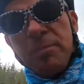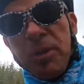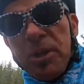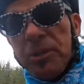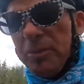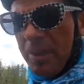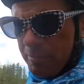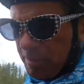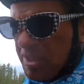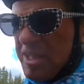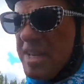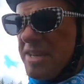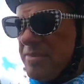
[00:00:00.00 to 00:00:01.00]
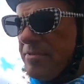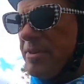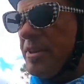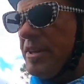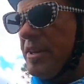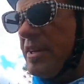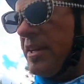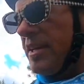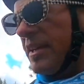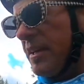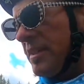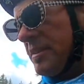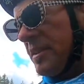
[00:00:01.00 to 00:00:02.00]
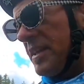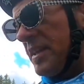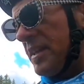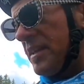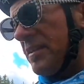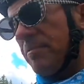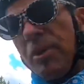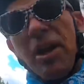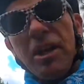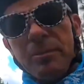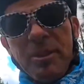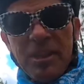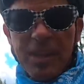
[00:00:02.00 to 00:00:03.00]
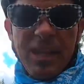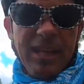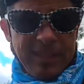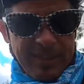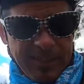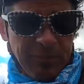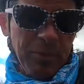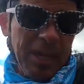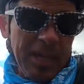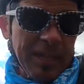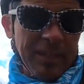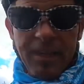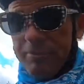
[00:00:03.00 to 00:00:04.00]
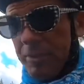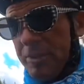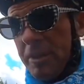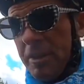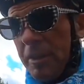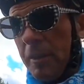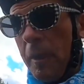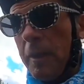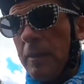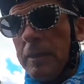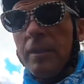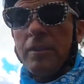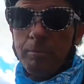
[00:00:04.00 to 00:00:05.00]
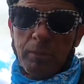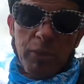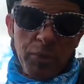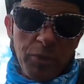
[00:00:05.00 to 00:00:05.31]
model, I believe, is the bottom of the line. That's why I didn't have to sell the Blue